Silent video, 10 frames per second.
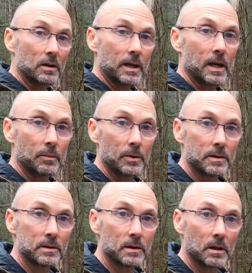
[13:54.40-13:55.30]
on
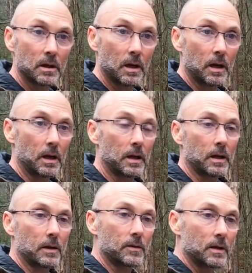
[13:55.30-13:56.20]
cameras,
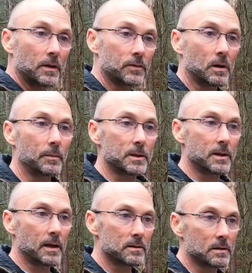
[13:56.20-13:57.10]
give the left arm a
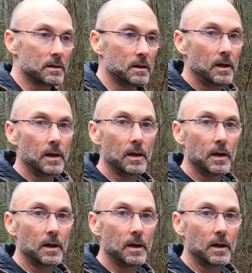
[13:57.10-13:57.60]
chance to